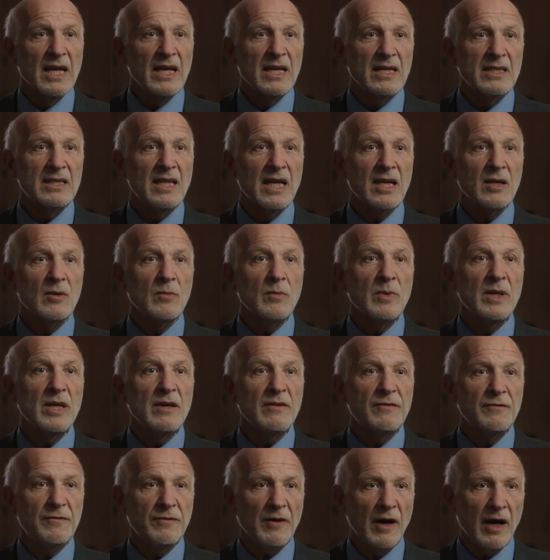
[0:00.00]
is that
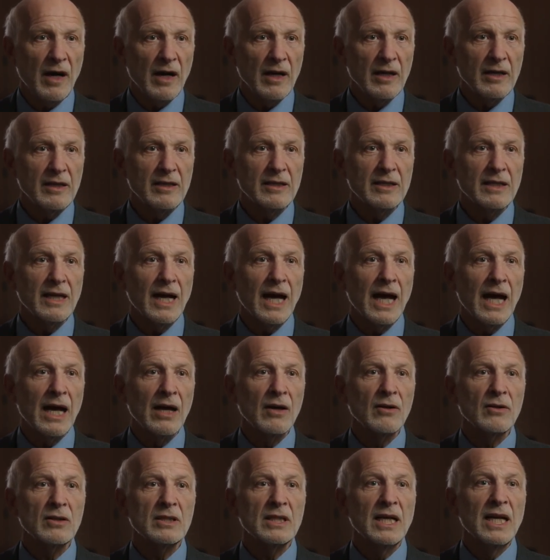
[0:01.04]
we find
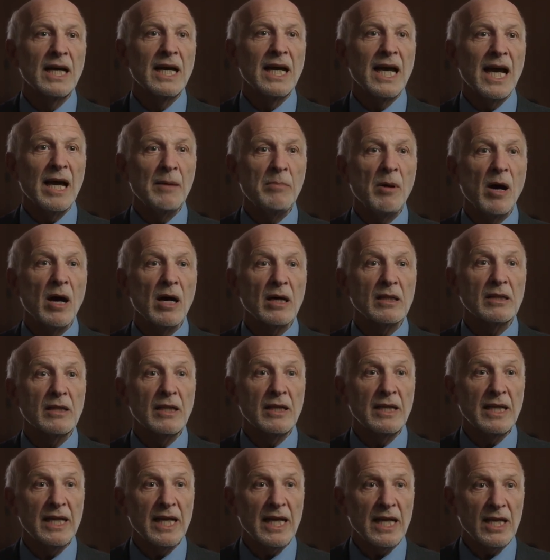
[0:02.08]
out about
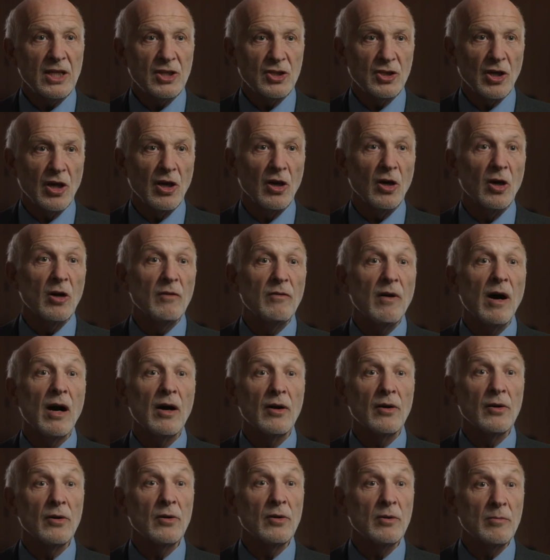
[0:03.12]
the nature of
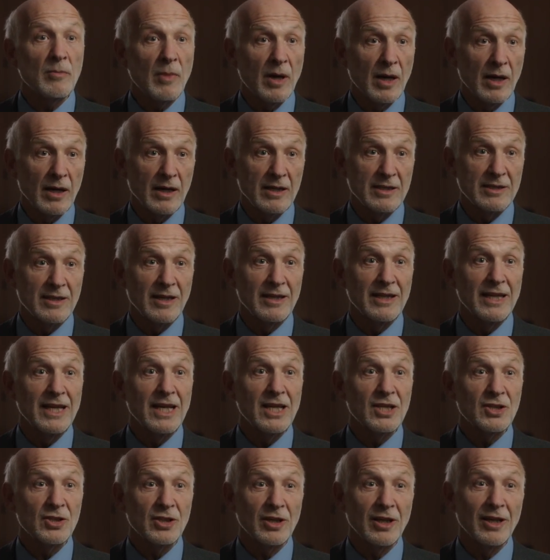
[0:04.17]
our own minds, the
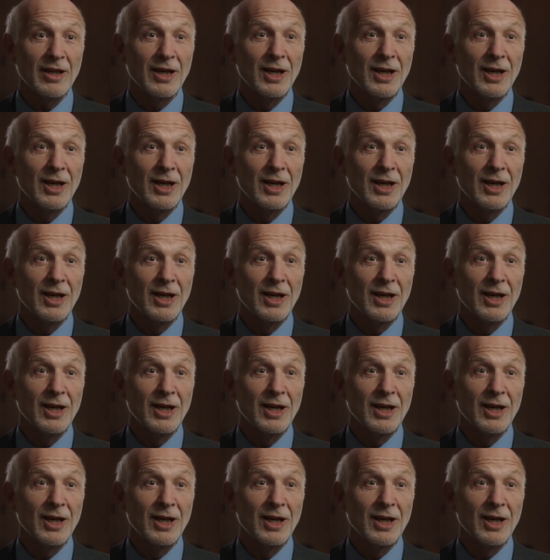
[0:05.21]
nature